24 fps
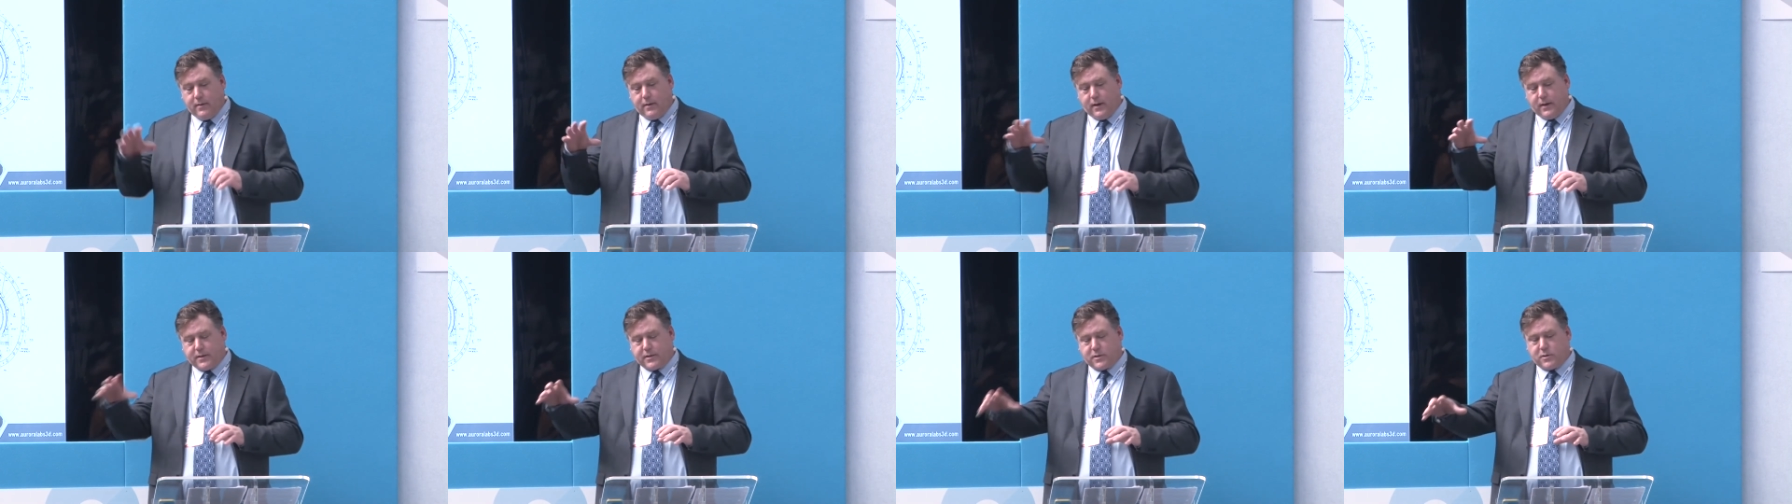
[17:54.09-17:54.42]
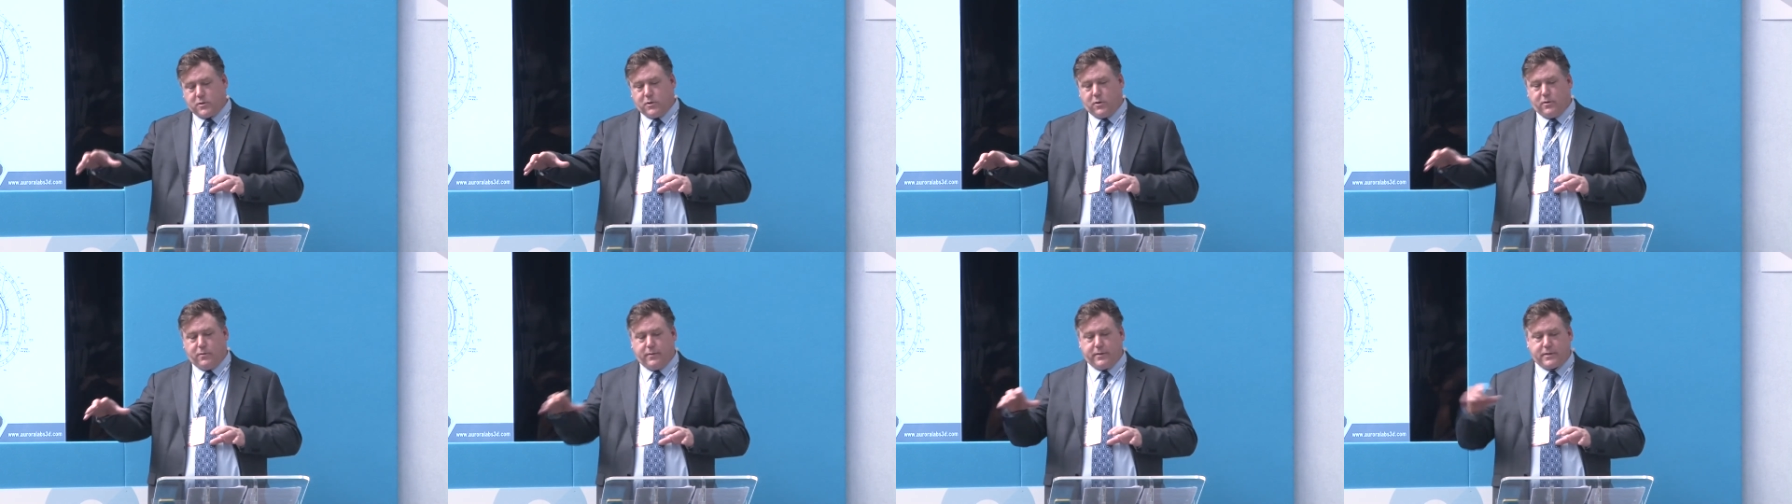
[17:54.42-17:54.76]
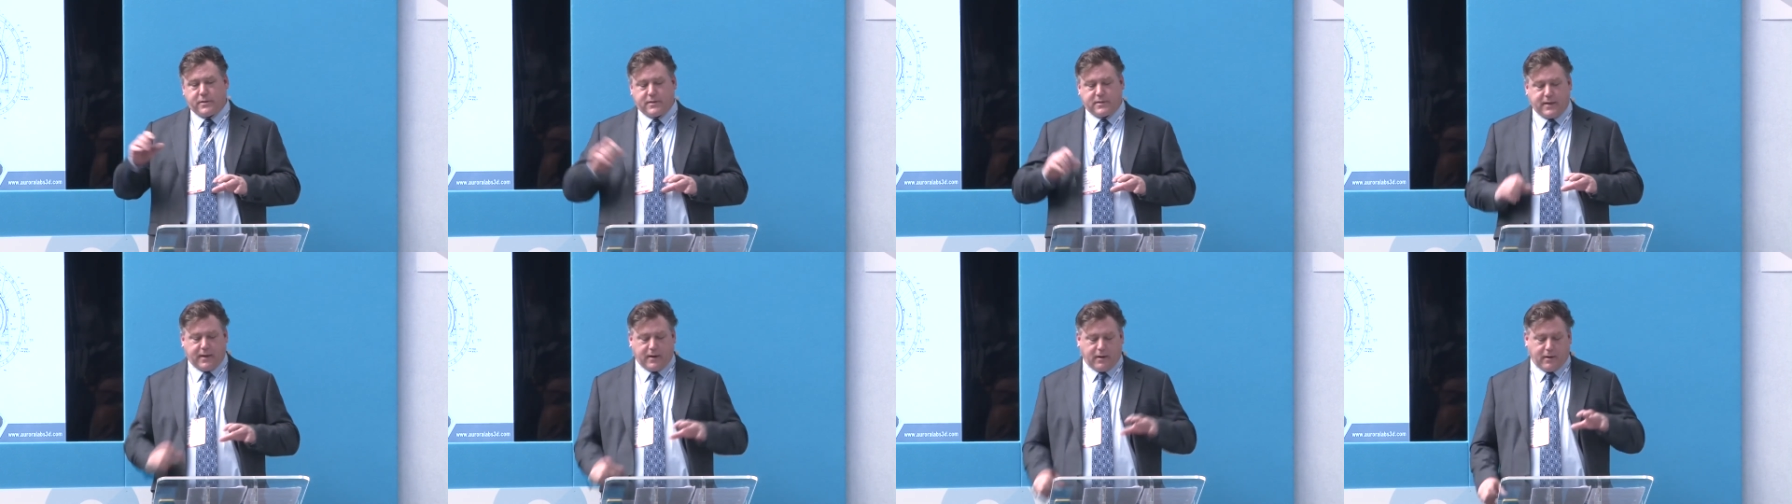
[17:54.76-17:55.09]
a store which
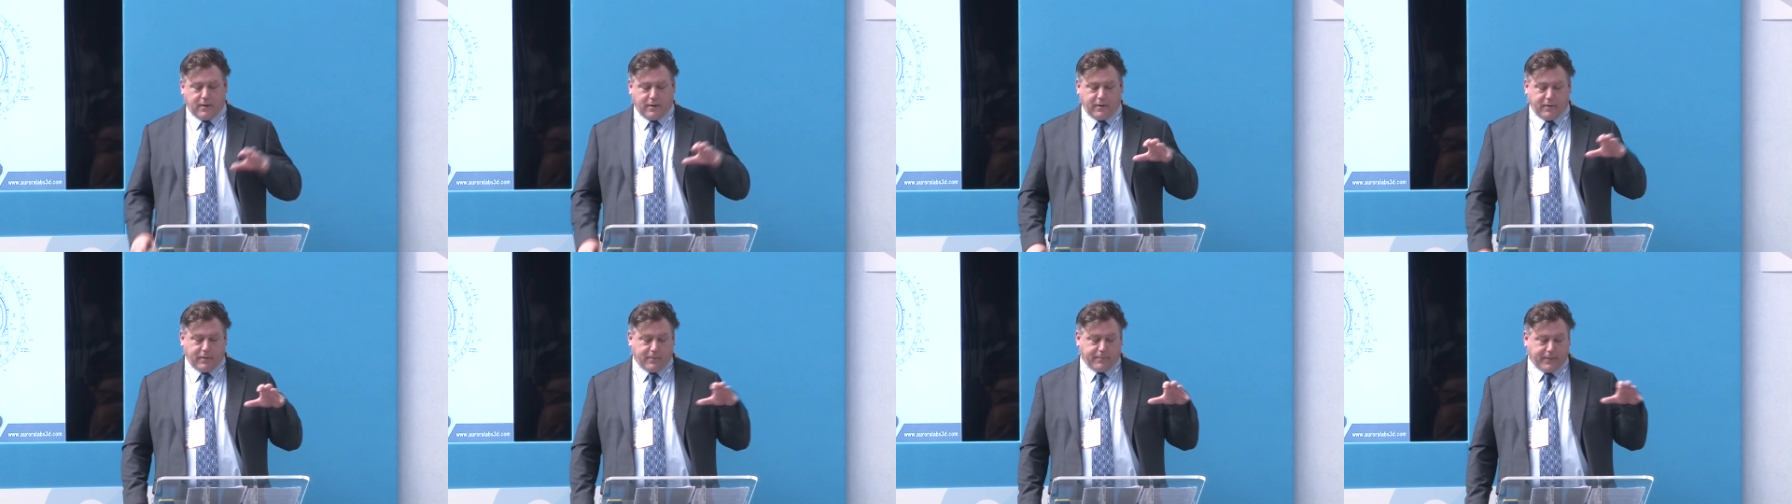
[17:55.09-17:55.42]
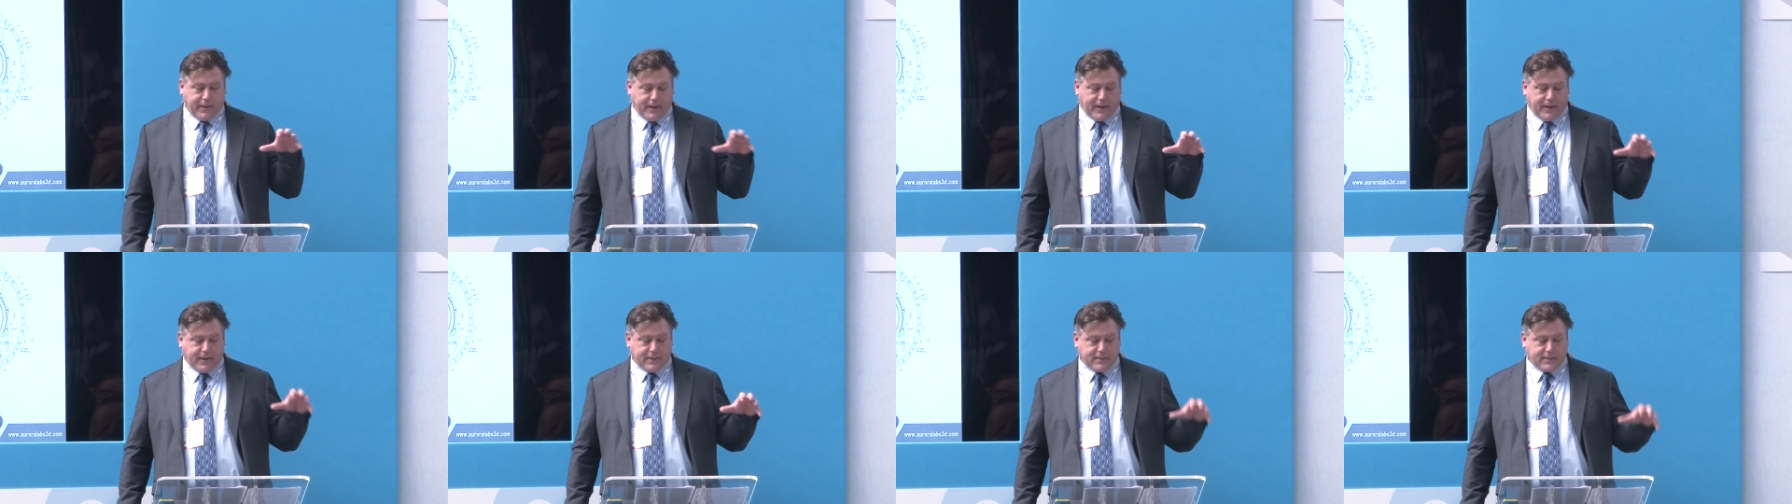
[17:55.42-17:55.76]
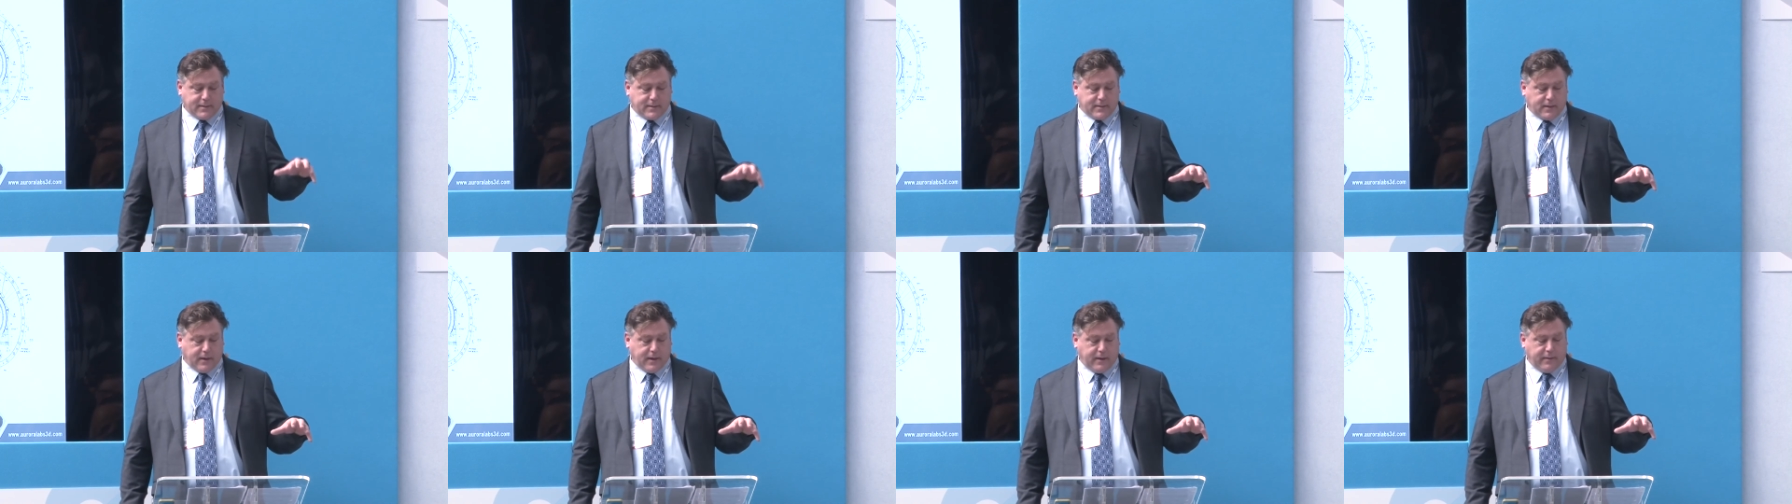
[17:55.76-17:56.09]
is downloading the parts,